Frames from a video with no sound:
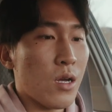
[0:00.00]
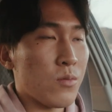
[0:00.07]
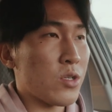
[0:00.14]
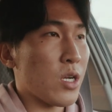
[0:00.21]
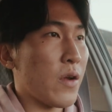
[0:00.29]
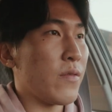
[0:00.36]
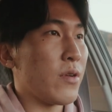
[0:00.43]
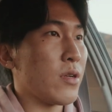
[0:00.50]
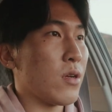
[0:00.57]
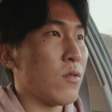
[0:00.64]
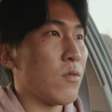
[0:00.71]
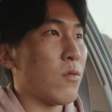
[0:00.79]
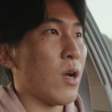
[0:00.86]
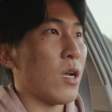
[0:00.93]
driving,
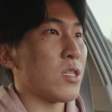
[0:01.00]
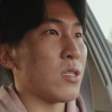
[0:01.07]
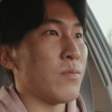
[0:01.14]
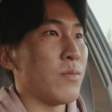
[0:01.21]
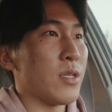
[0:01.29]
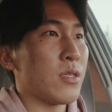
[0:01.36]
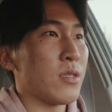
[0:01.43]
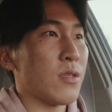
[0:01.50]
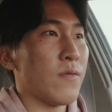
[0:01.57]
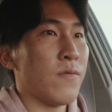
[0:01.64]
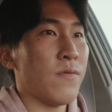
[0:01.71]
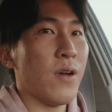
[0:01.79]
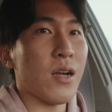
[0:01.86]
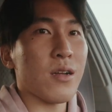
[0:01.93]
oh, I just missed the
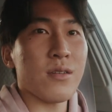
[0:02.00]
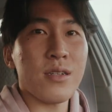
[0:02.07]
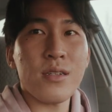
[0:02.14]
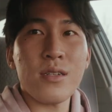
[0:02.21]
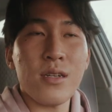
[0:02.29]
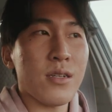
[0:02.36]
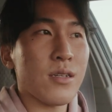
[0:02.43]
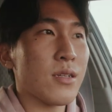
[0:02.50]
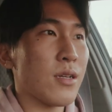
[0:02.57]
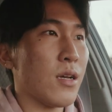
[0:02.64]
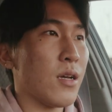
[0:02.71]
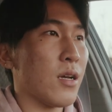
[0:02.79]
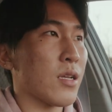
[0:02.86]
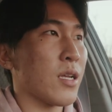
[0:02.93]
fuck.
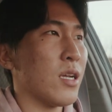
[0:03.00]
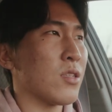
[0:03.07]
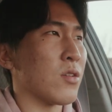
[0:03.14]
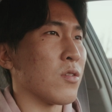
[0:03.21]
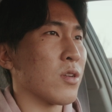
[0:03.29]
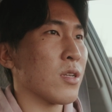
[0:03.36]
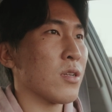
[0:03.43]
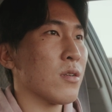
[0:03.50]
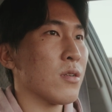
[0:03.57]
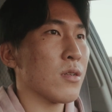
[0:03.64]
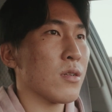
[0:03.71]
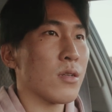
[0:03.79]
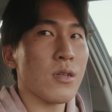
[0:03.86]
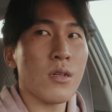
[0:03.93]
Can I turn here?
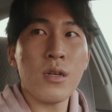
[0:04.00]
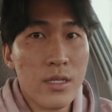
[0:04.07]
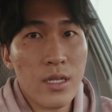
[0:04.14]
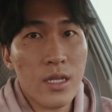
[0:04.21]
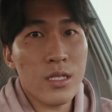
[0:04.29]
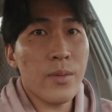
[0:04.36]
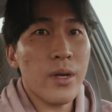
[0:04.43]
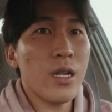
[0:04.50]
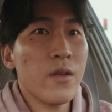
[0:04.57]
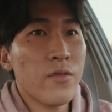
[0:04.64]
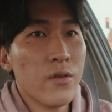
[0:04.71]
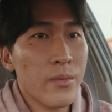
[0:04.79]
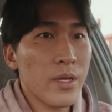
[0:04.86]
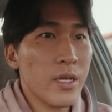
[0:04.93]
That's about it
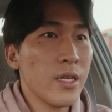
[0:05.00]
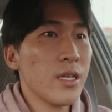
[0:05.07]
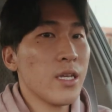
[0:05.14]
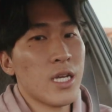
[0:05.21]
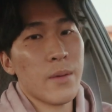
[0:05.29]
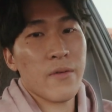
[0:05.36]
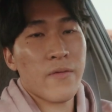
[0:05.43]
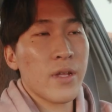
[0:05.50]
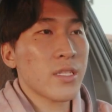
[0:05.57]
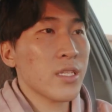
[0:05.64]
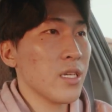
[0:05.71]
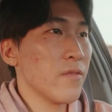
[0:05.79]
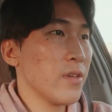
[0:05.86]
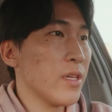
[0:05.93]
for me. Happy
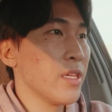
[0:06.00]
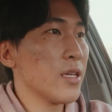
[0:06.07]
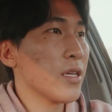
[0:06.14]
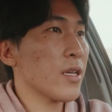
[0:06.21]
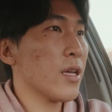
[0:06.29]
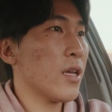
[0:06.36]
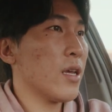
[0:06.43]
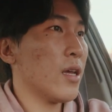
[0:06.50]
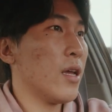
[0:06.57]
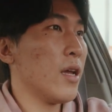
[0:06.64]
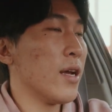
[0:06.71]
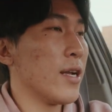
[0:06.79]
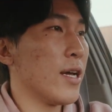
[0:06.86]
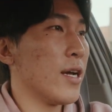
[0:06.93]
Thanksgiving,
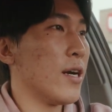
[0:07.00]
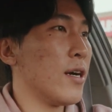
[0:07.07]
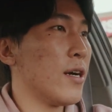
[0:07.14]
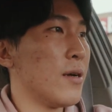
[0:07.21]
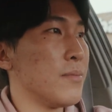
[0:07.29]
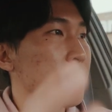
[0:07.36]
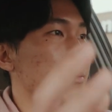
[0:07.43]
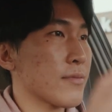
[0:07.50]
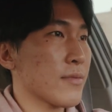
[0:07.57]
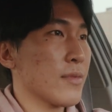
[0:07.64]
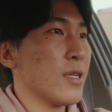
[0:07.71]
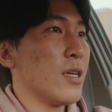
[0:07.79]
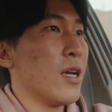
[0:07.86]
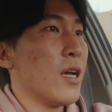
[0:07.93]
and
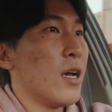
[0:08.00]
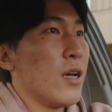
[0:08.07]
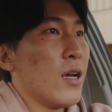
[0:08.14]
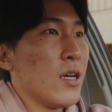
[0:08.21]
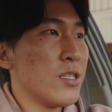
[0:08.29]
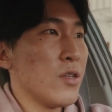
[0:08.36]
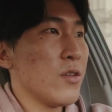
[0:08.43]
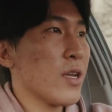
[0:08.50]
see